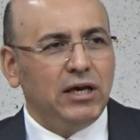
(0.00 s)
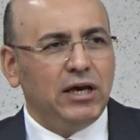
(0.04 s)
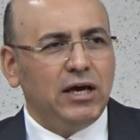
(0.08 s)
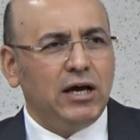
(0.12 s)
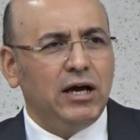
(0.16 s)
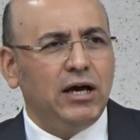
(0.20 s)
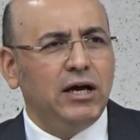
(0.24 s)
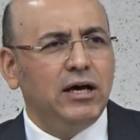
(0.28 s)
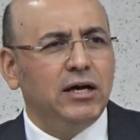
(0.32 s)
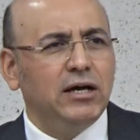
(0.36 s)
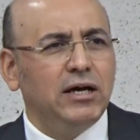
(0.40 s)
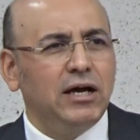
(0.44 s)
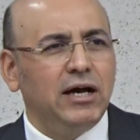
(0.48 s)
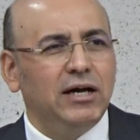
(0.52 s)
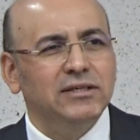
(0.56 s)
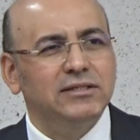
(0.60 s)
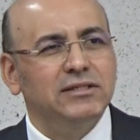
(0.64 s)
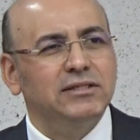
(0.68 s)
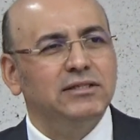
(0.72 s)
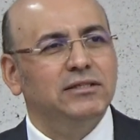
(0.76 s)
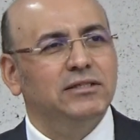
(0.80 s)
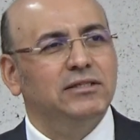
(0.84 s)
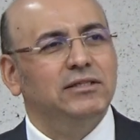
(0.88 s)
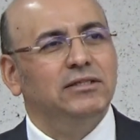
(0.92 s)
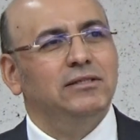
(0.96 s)

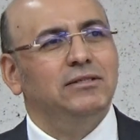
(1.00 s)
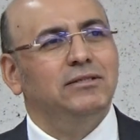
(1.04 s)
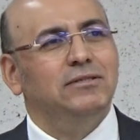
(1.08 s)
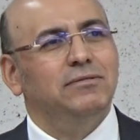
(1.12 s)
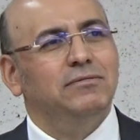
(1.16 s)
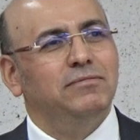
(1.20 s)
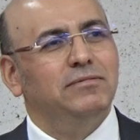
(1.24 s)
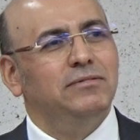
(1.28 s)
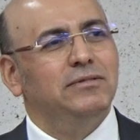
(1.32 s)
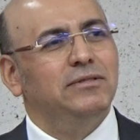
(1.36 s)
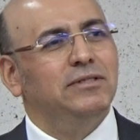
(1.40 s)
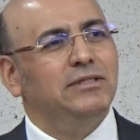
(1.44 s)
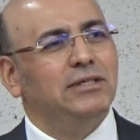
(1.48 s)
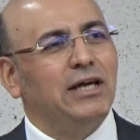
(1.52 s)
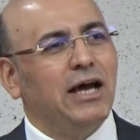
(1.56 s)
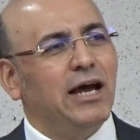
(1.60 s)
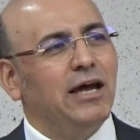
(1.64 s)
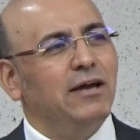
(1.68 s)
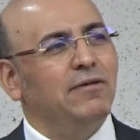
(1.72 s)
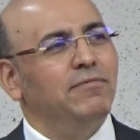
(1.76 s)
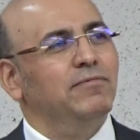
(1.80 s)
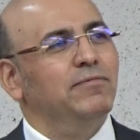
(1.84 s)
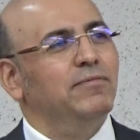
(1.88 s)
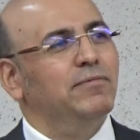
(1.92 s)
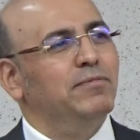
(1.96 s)
as
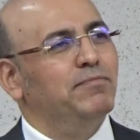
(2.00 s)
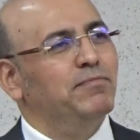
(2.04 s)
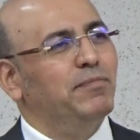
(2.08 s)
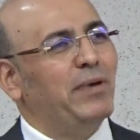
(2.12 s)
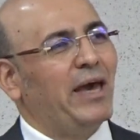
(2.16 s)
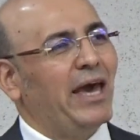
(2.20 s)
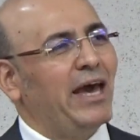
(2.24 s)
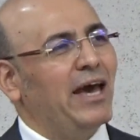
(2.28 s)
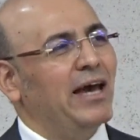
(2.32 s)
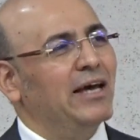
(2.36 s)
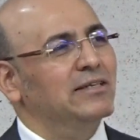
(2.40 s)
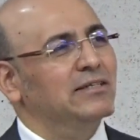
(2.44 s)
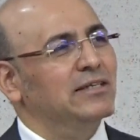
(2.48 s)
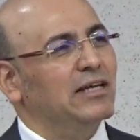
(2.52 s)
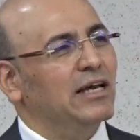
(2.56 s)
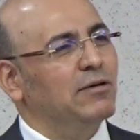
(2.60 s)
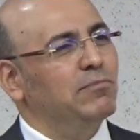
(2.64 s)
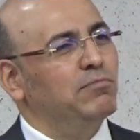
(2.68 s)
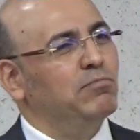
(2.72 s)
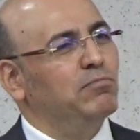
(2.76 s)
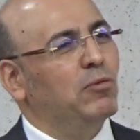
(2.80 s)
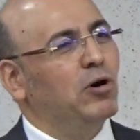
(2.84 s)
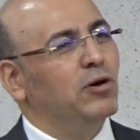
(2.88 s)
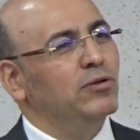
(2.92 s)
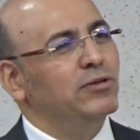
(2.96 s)
time passed and
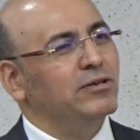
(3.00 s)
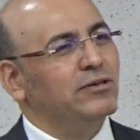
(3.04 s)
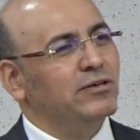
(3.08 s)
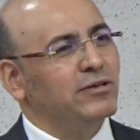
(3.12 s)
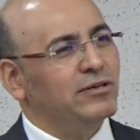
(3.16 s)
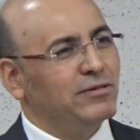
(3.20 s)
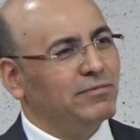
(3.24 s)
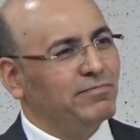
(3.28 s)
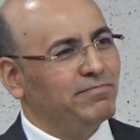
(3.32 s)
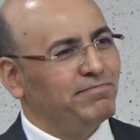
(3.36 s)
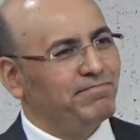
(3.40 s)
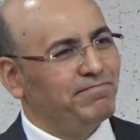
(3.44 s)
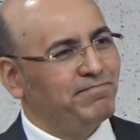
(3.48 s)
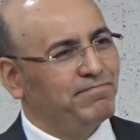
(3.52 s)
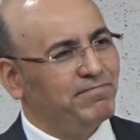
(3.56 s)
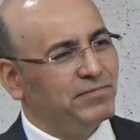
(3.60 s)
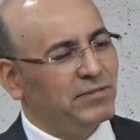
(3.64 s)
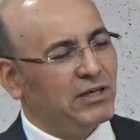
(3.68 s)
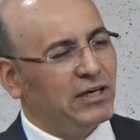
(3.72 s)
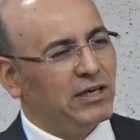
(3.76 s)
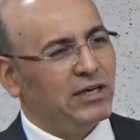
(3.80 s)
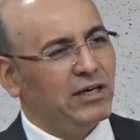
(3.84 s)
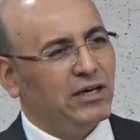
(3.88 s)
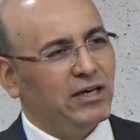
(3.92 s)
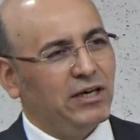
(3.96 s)
modern
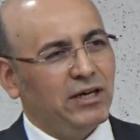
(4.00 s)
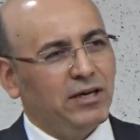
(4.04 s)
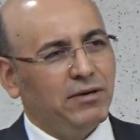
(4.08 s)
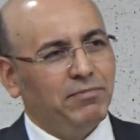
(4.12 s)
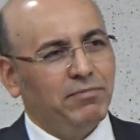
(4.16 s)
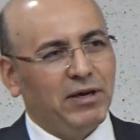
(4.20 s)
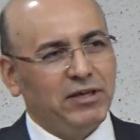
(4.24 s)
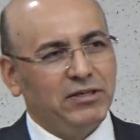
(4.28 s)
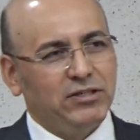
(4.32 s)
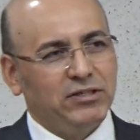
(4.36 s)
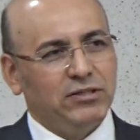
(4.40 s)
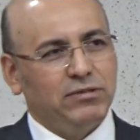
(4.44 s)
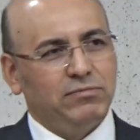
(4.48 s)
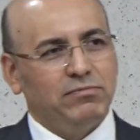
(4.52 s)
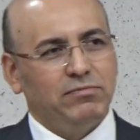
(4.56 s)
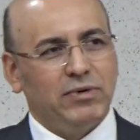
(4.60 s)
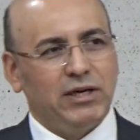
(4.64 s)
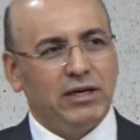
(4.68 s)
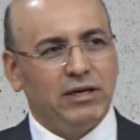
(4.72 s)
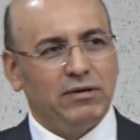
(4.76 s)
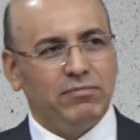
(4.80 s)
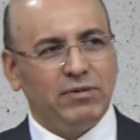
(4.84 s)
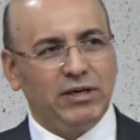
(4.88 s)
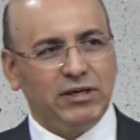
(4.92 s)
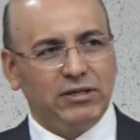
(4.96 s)
uh,
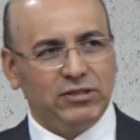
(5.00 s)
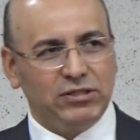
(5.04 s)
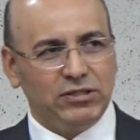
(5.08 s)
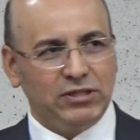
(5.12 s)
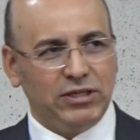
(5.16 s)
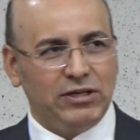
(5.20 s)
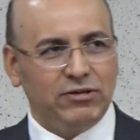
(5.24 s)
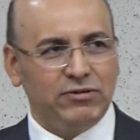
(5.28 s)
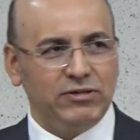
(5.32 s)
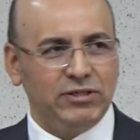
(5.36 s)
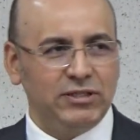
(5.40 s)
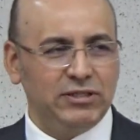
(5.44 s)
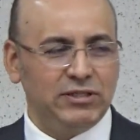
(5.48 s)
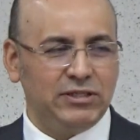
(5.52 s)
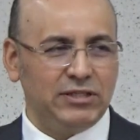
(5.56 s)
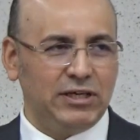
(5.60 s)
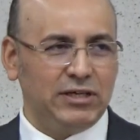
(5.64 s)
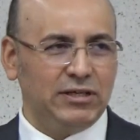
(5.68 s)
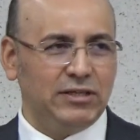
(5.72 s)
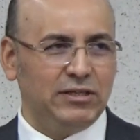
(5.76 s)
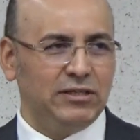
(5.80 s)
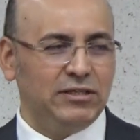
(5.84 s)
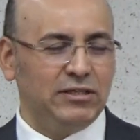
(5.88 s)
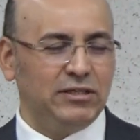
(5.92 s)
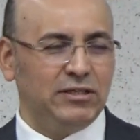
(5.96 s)
machineries
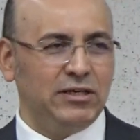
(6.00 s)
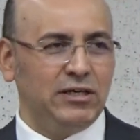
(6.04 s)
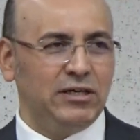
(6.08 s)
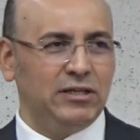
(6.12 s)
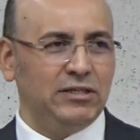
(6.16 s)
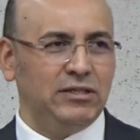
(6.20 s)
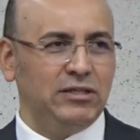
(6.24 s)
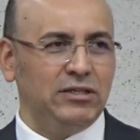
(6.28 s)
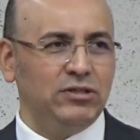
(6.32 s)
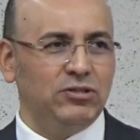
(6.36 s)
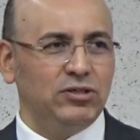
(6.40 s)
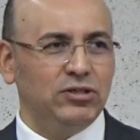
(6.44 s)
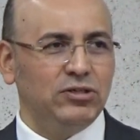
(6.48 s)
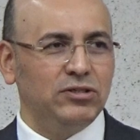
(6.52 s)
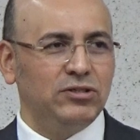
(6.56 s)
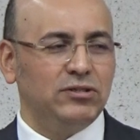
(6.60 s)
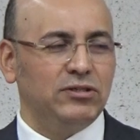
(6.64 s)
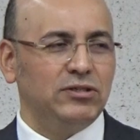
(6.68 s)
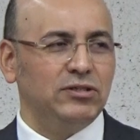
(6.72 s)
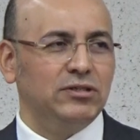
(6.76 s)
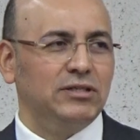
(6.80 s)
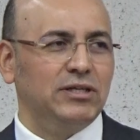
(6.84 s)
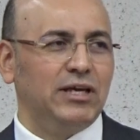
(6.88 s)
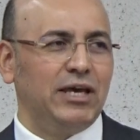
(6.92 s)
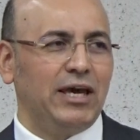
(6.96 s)
and, and
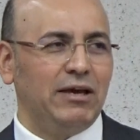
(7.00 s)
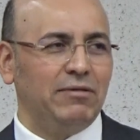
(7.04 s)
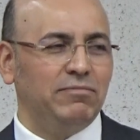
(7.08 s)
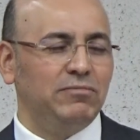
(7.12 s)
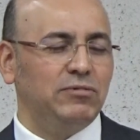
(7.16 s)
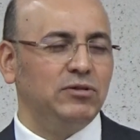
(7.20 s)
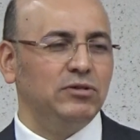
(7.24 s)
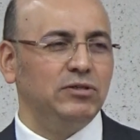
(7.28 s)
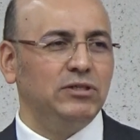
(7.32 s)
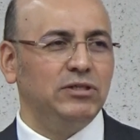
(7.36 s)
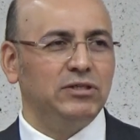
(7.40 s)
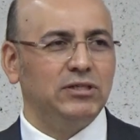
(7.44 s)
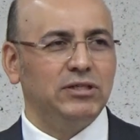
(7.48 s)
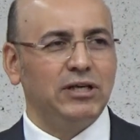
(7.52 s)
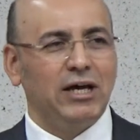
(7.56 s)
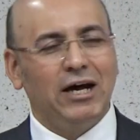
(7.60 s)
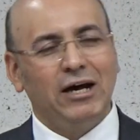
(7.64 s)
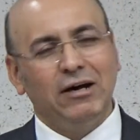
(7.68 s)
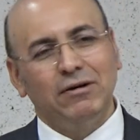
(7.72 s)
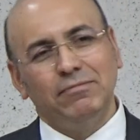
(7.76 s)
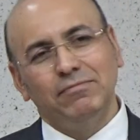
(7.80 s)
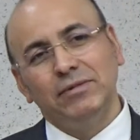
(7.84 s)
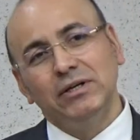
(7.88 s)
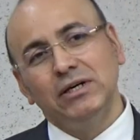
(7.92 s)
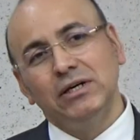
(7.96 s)
industries came to the
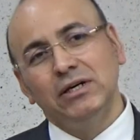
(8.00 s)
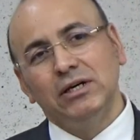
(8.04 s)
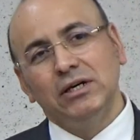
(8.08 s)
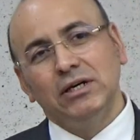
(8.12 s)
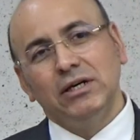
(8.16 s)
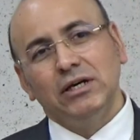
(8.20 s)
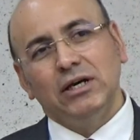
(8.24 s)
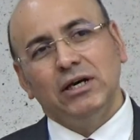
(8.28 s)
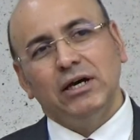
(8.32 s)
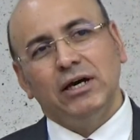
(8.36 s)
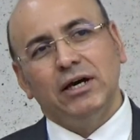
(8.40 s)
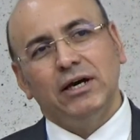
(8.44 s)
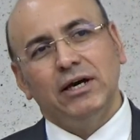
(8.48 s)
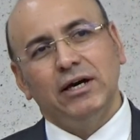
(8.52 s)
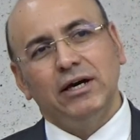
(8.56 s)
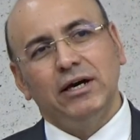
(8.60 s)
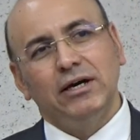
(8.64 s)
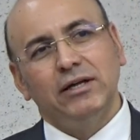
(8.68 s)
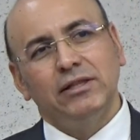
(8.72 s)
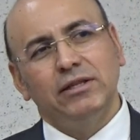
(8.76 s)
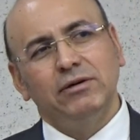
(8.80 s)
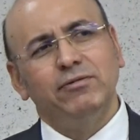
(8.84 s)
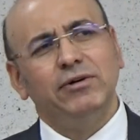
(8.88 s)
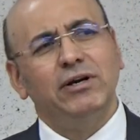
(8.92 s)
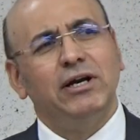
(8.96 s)
town,
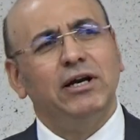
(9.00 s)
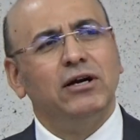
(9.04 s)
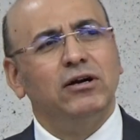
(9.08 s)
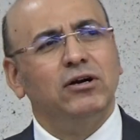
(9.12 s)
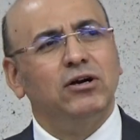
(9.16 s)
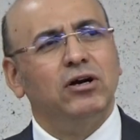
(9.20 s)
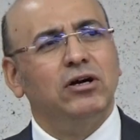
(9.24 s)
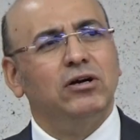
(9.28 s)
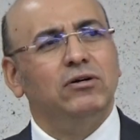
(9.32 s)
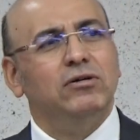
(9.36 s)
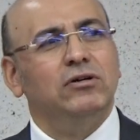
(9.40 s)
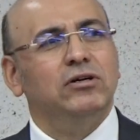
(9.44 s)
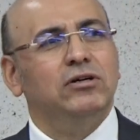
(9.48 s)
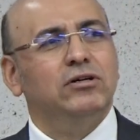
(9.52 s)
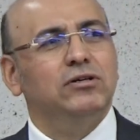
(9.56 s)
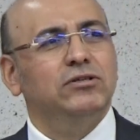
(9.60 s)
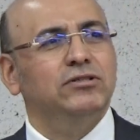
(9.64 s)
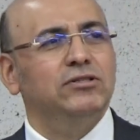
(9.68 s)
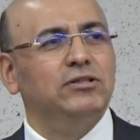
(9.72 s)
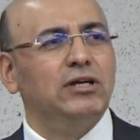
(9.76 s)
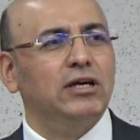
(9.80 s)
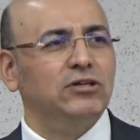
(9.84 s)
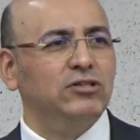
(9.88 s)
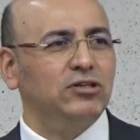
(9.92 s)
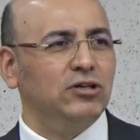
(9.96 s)
uh, there were a
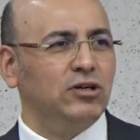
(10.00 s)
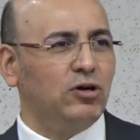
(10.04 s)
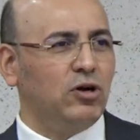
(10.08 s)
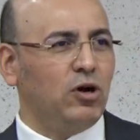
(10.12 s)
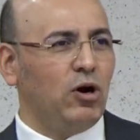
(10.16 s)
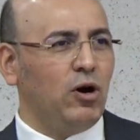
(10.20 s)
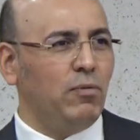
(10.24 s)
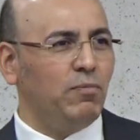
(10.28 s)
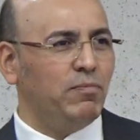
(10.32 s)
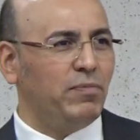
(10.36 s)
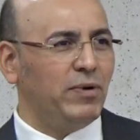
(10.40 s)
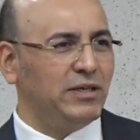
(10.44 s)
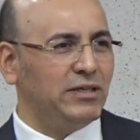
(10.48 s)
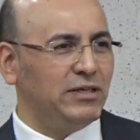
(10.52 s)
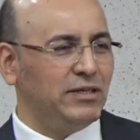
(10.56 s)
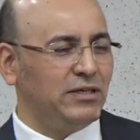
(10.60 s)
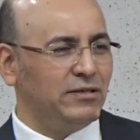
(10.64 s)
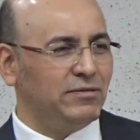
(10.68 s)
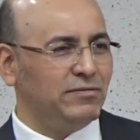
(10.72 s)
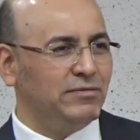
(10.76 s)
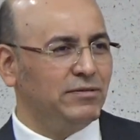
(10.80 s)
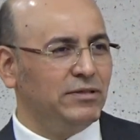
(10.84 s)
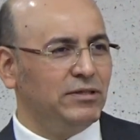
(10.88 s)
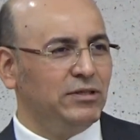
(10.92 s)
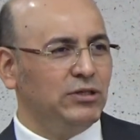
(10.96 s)
construction company
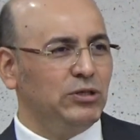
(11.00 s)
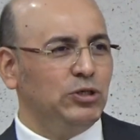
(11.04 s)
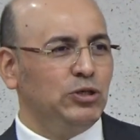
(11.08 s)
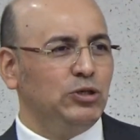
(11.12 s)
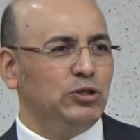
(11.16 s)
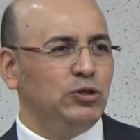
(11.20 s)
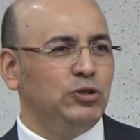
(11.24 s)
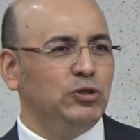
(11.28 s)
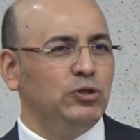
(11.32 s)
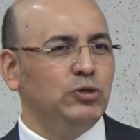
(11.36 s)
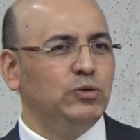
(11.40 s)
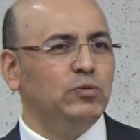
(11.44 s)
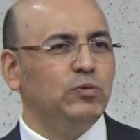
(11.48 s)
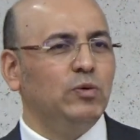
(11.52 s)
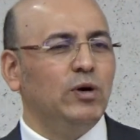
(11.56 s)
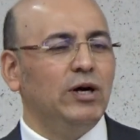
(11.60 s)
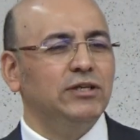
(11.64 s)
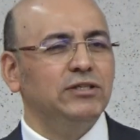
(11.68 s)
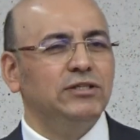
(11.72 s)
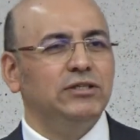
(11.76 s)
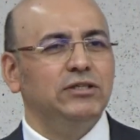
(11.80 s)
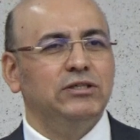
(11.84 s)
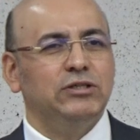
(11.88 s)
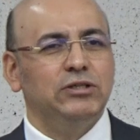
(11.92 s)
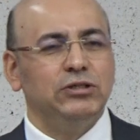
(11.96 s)
who
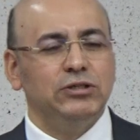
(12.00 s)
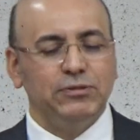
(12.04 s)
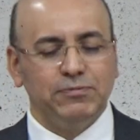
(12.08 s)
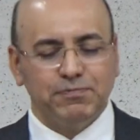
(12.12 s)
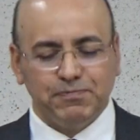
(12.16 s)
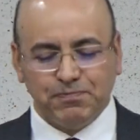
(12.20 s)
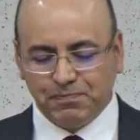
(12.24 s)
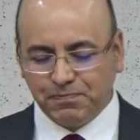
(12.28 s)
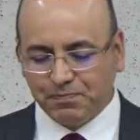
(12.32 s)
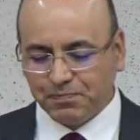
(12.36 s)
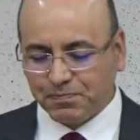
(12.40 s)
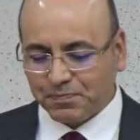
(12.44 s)
wants to